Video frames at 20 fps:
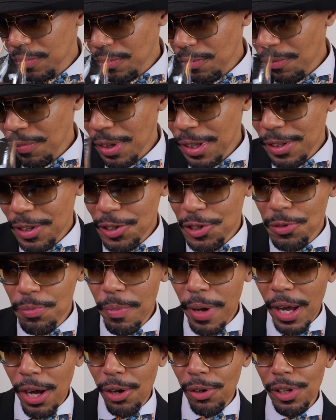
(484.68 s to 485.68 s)
The
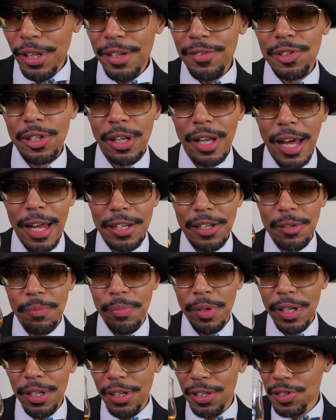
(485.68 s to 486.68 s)
smell leaves a lot to
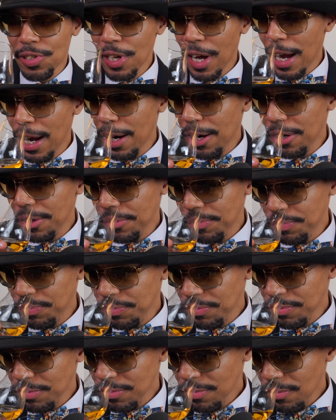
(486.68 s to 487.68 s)
be desired.
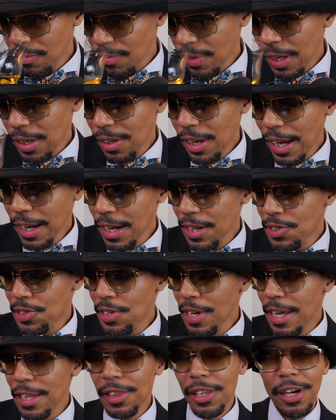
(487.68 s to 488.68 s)
Like I
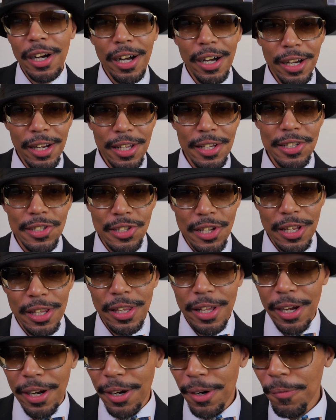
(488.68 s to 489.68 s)
said, the honey is in
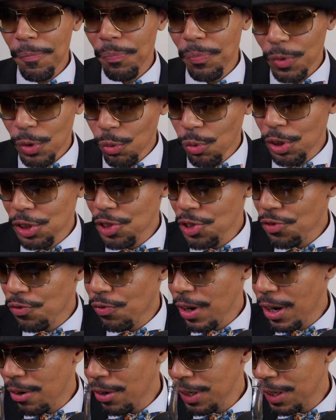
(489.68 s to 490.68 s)
there, which is
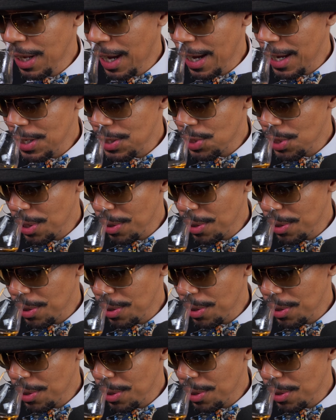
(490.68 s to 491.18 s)
very nice.